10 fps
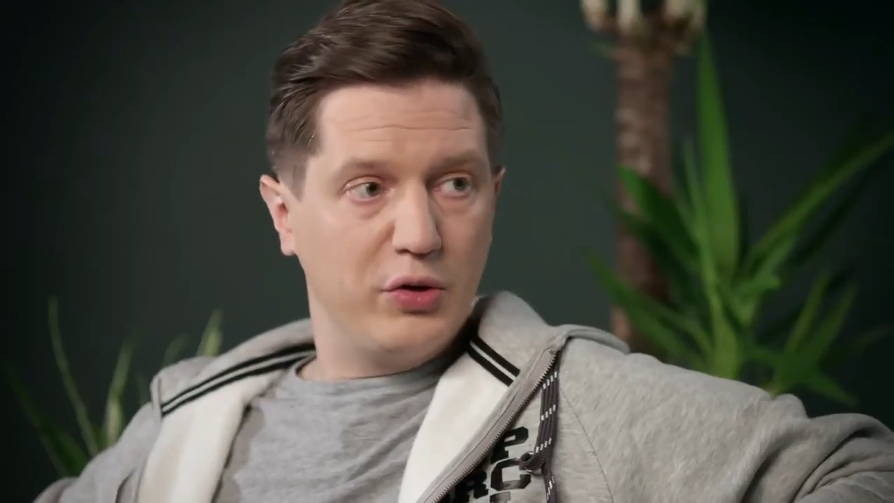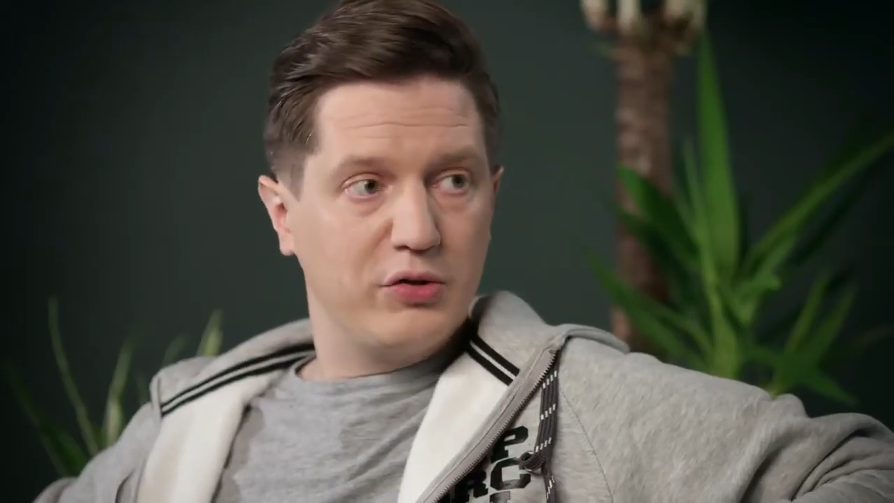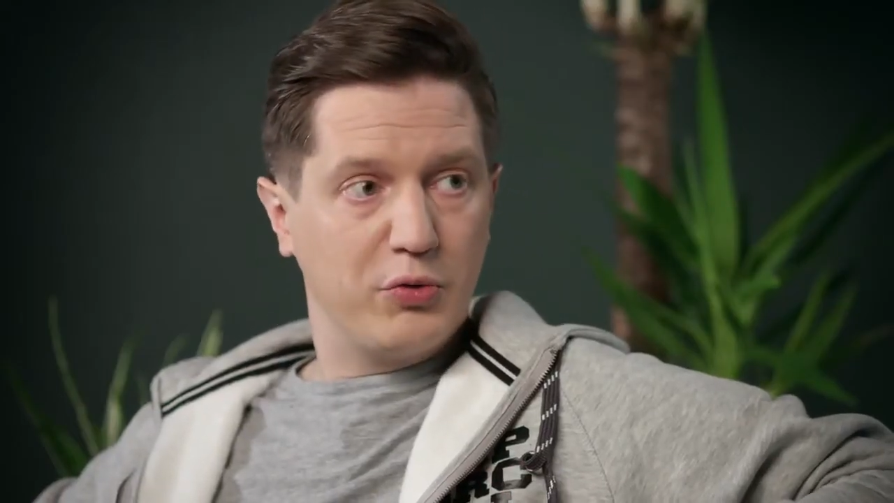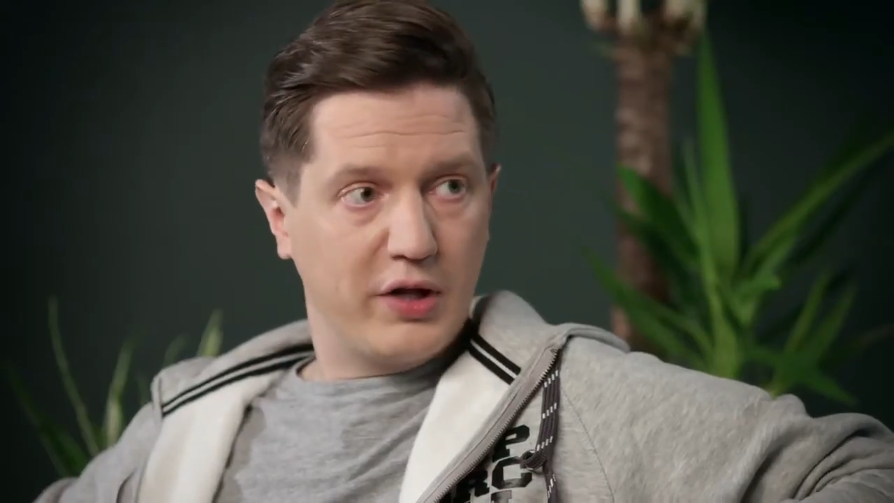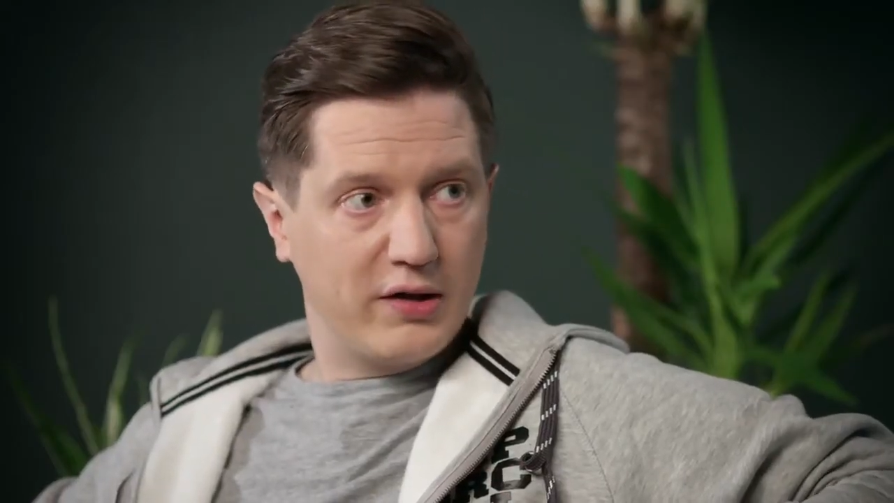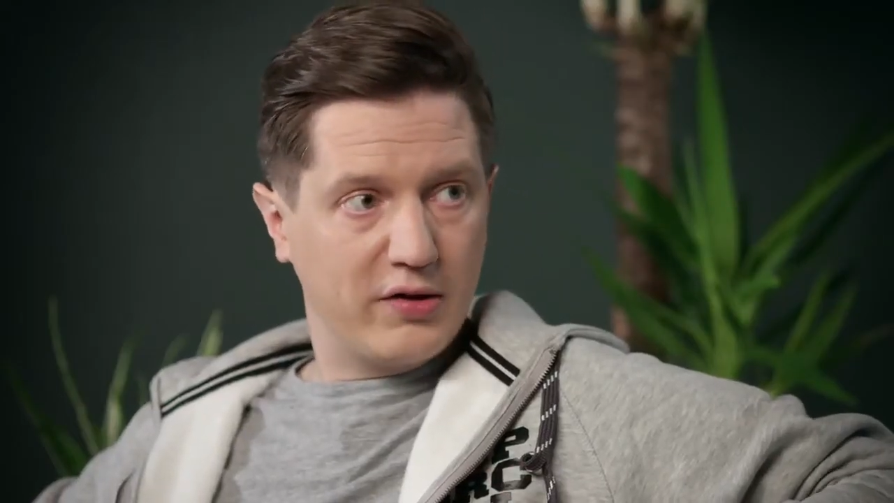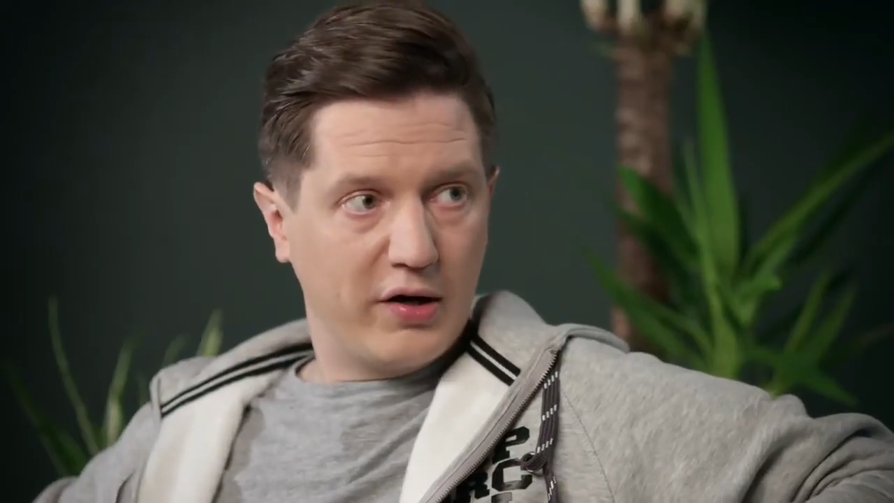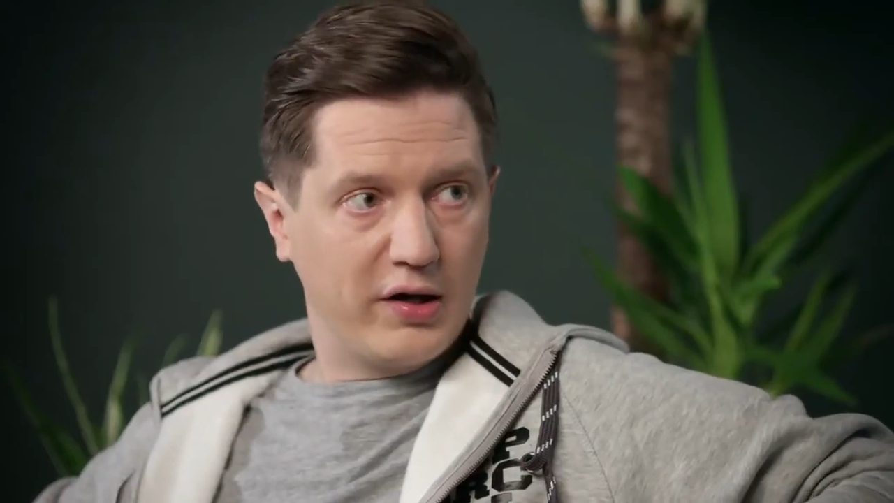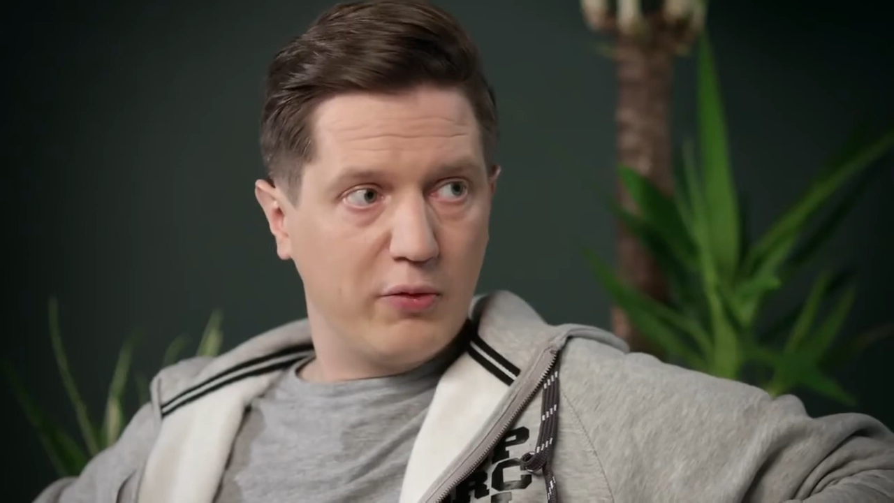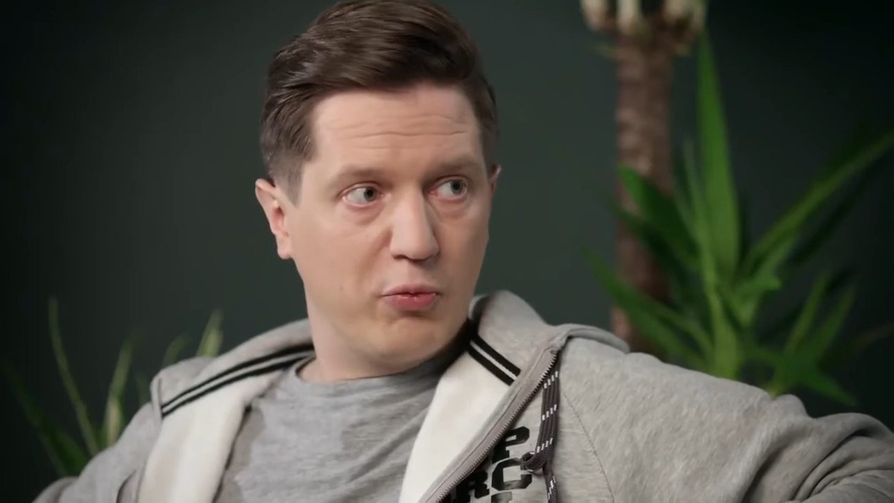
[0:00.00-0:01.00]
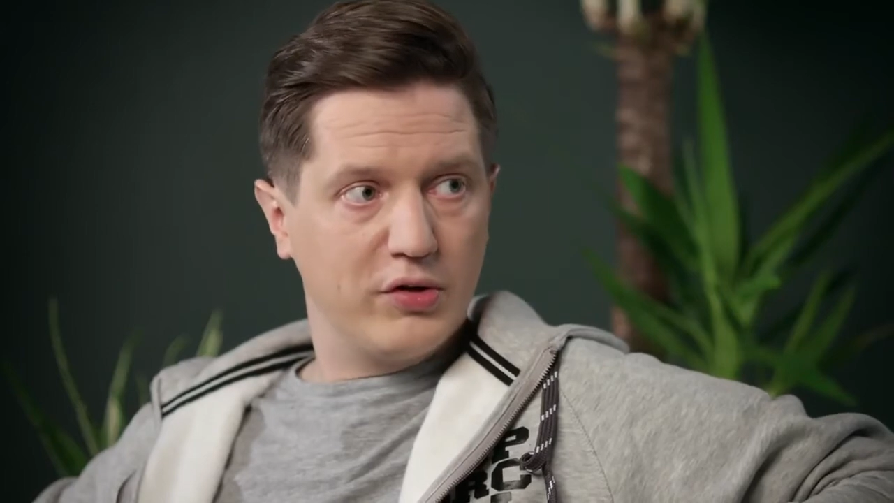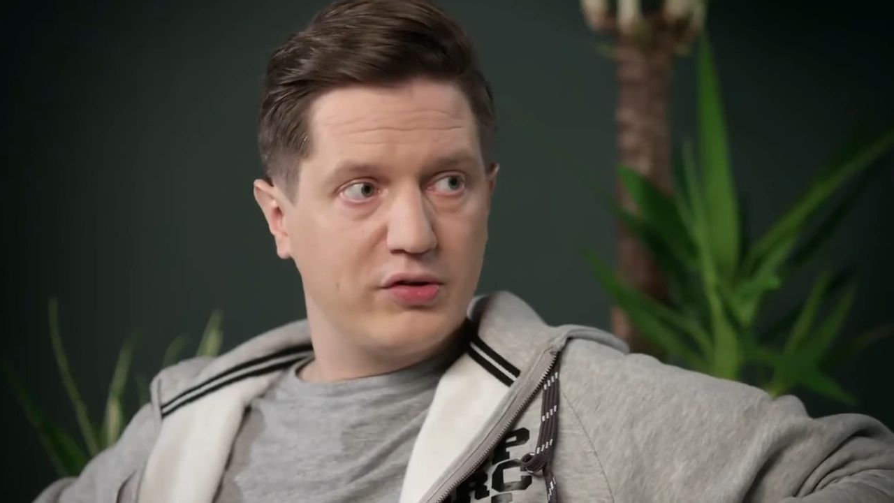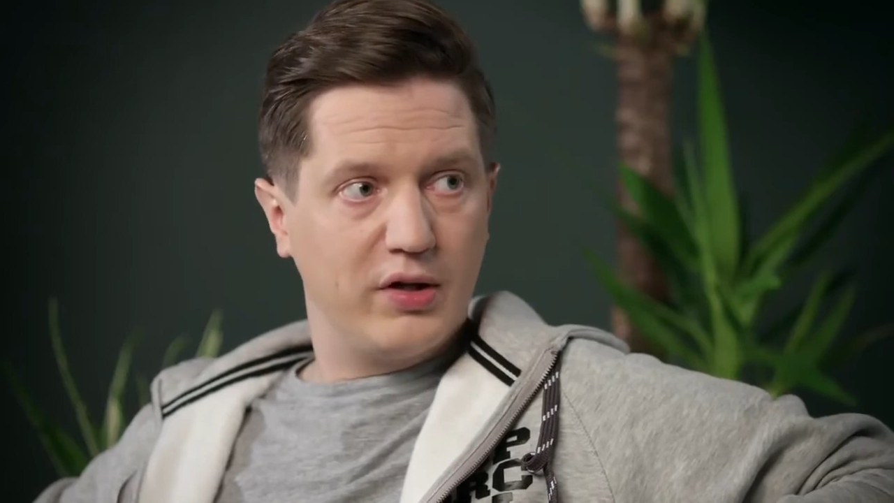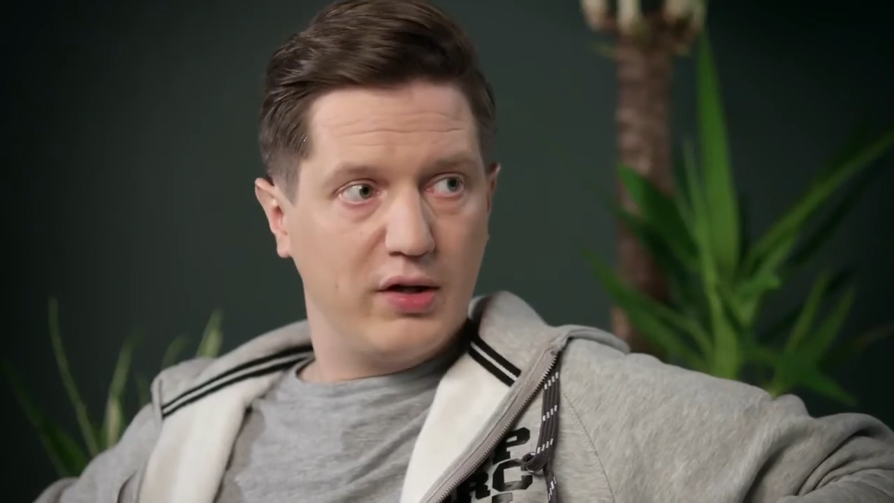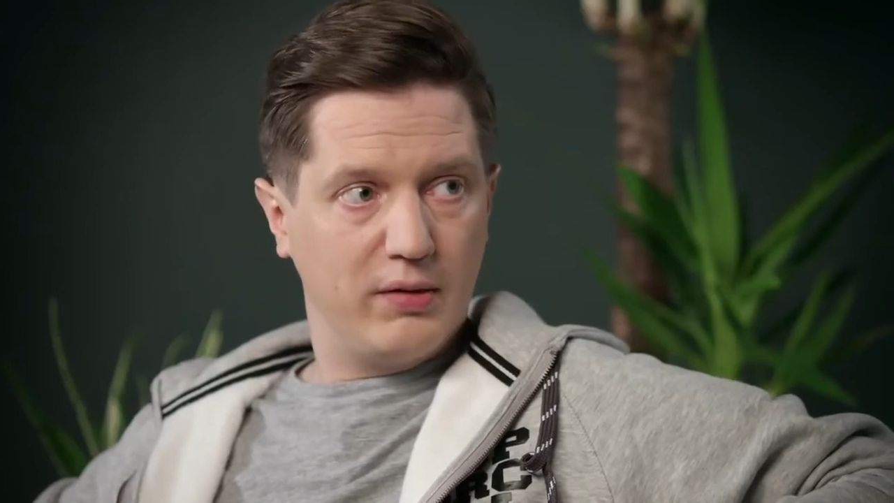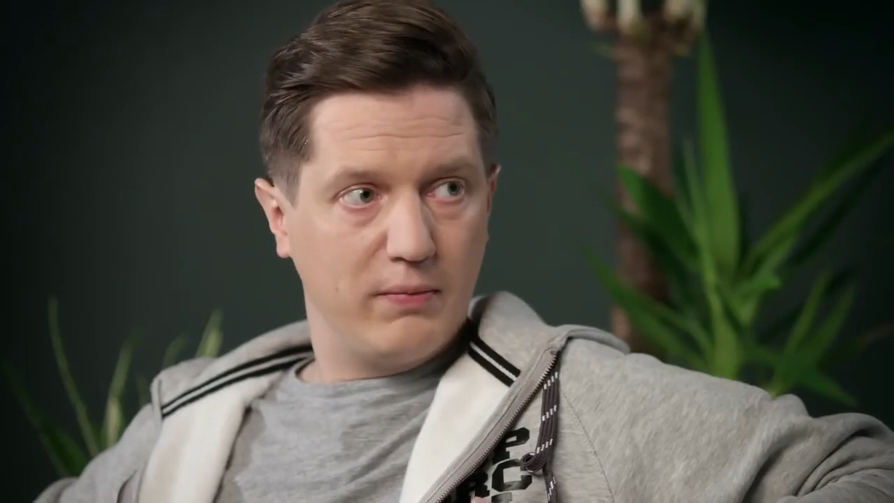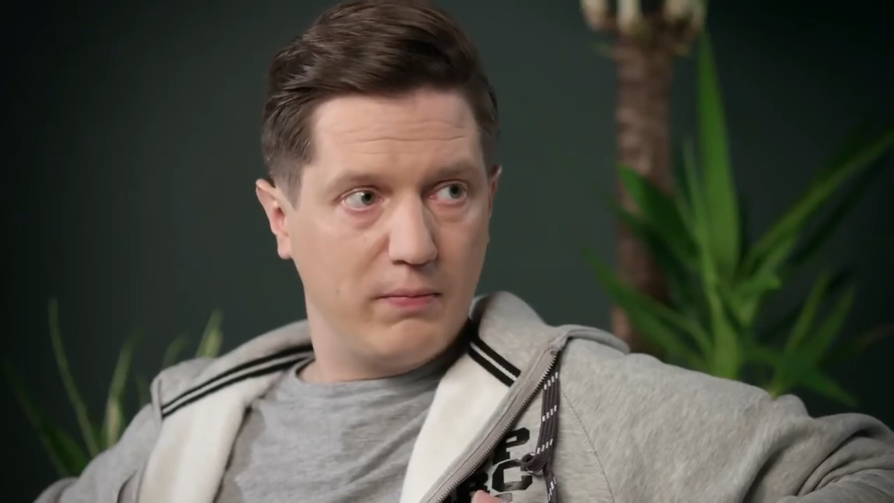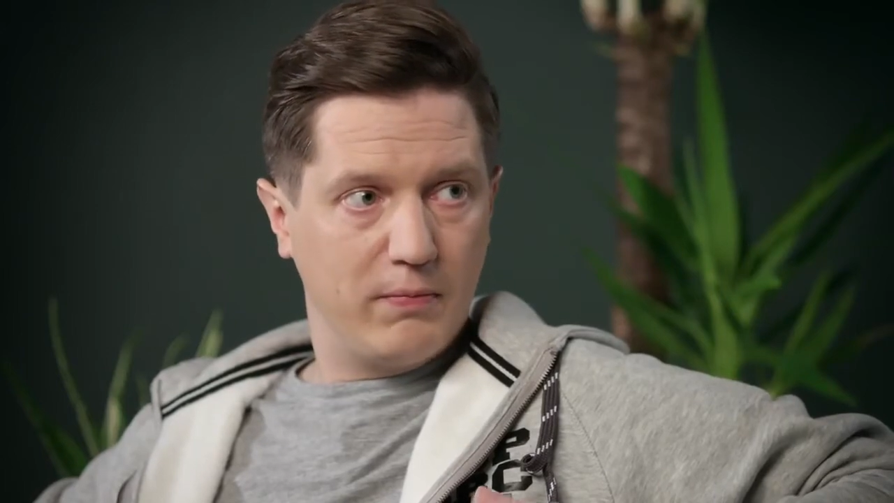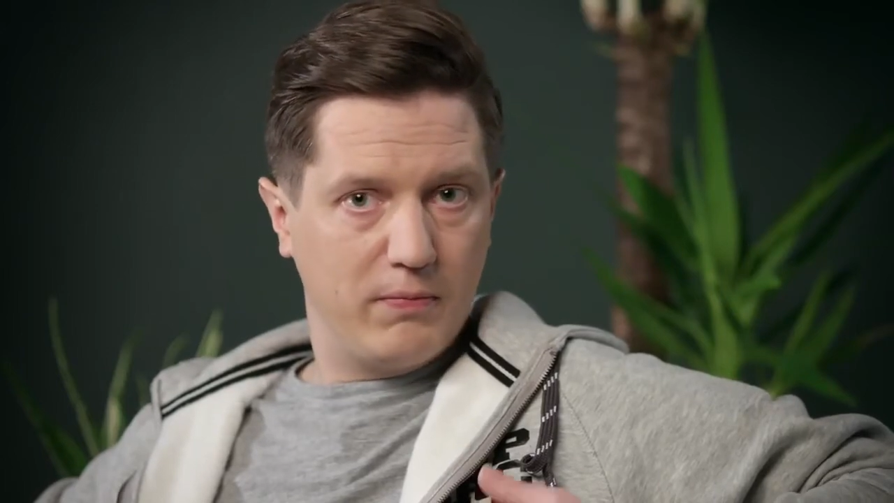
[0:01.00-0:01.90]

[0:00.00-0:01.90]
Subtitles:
units would get targeted once the